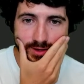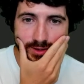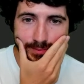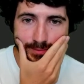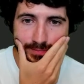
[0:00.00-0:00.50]

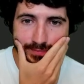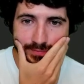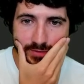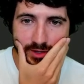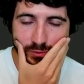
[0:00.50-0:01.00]

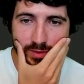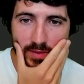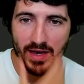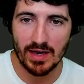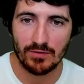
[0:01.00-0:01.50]
and we
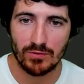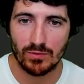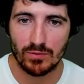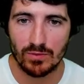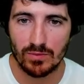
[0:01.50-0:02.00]
might have
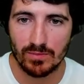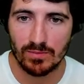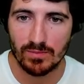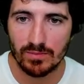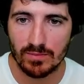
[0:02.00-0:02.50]
to
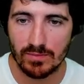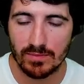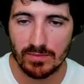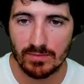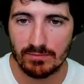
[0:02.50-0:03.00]

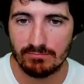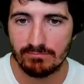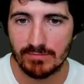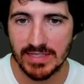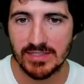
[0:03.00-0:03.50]

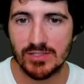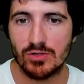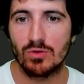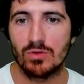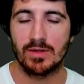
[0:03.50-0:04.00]

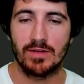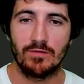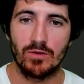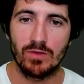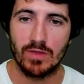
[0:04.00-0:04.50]
install a
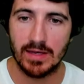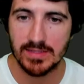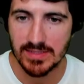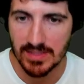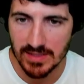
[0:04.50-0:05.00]
few
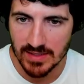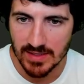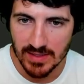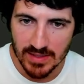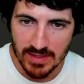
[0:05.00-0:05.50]
things.
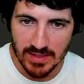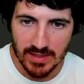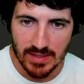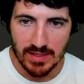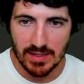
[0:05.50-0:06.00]

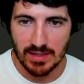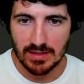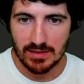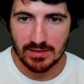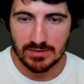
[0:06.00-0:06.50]

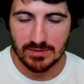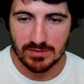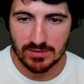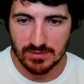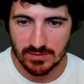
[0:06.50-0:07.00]
Okay,
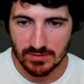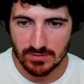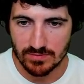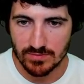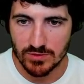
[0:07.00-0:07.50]

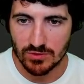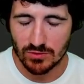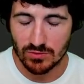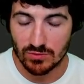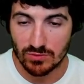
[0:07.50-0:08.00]

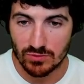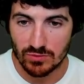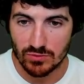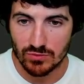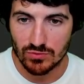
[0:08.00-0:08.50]

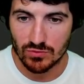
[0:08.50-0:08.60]
so